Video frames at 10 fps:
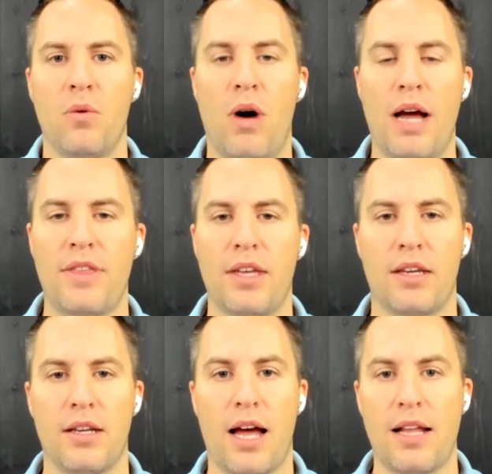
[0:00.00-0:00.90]
Well, I think,
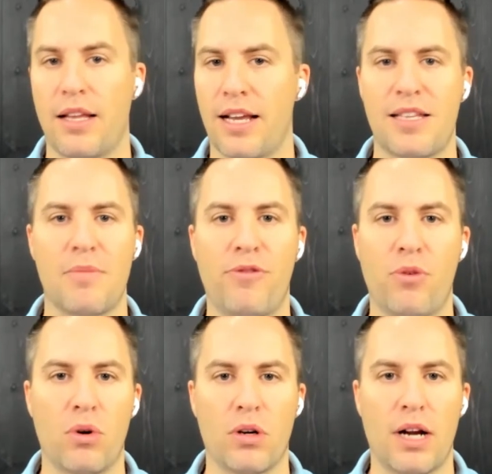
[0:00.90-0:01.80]
like I said
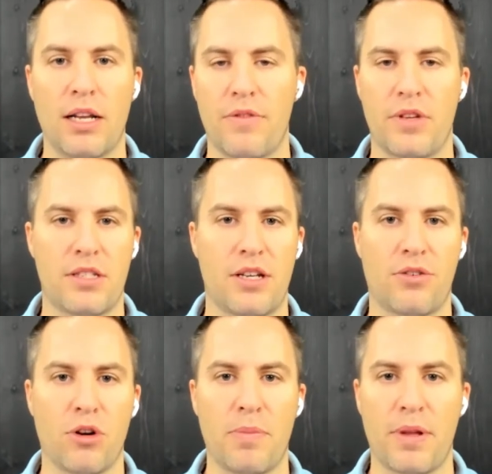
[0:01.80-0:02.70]
before, I love the Unstuck
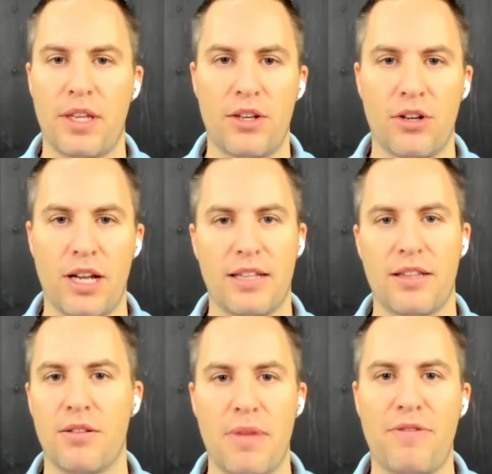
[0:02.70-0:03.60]
Group. I think you're like
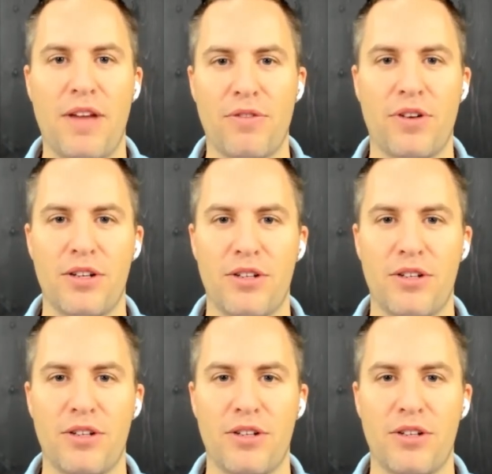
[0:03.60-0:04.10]
my favorite